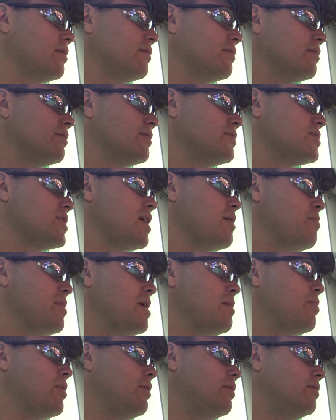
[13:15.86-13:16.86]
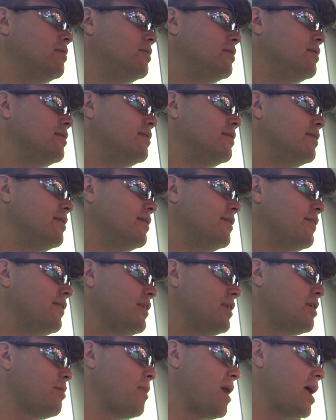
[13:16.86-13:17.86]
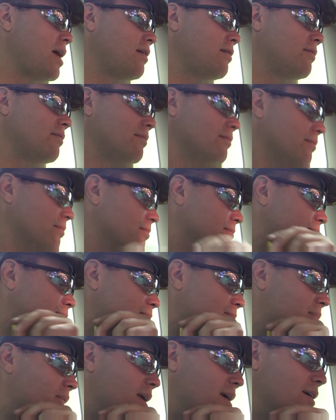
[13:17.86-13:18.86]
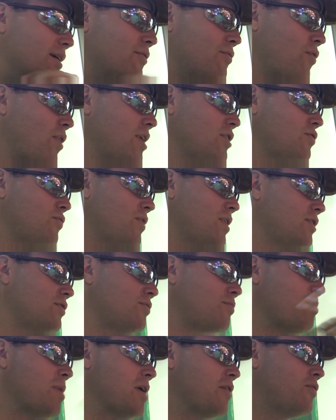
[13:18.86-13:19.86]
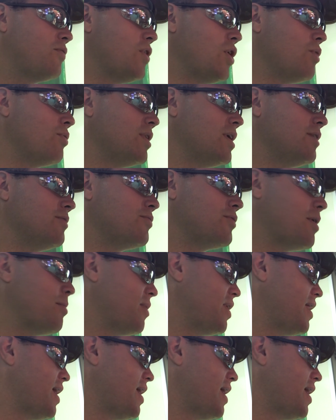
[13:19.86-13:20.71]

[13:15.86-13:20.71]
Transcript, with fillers: the, the same people that demand fresh fish be flown in from